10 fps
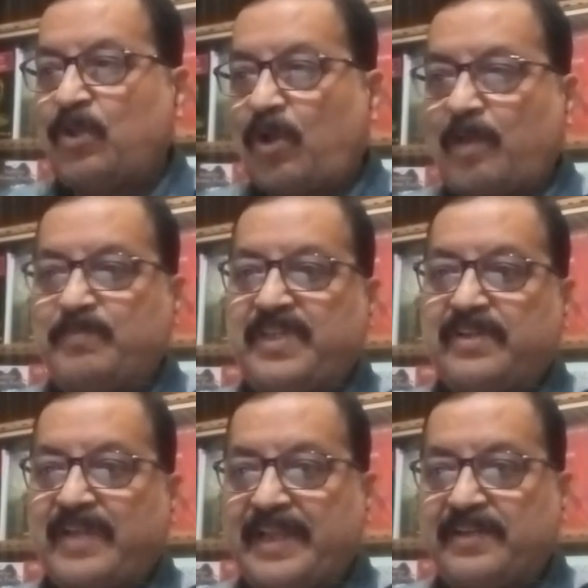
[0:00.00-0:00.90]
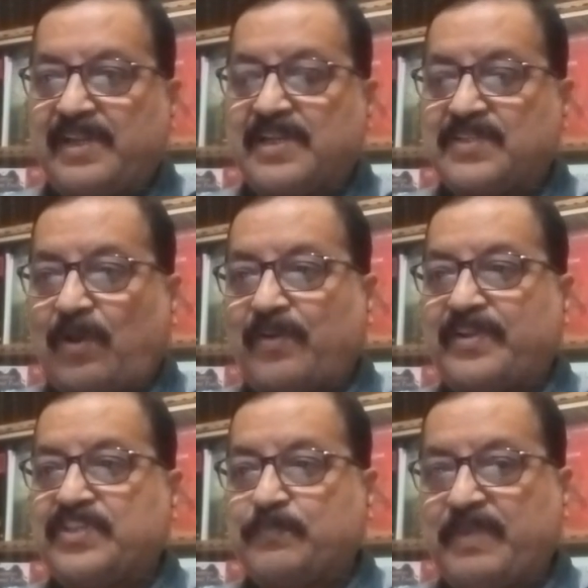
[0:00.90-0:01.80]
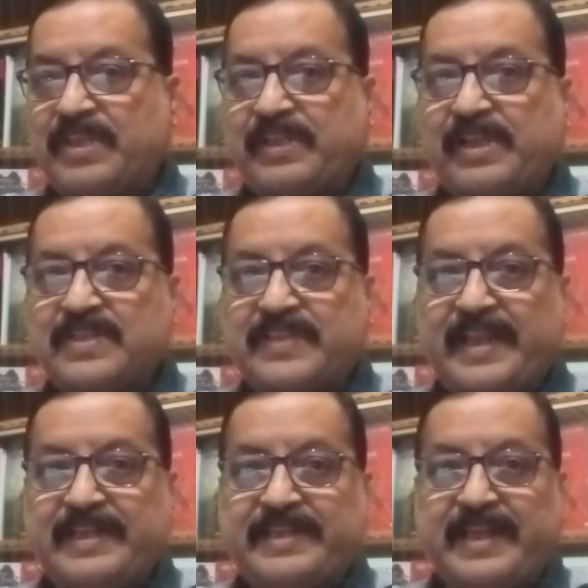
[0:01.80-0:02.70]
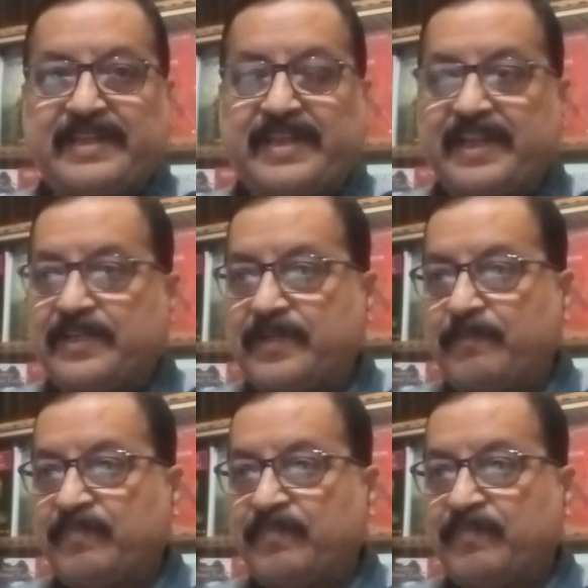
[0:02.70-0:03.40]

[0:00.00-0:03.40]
of the writer's or speaker's intended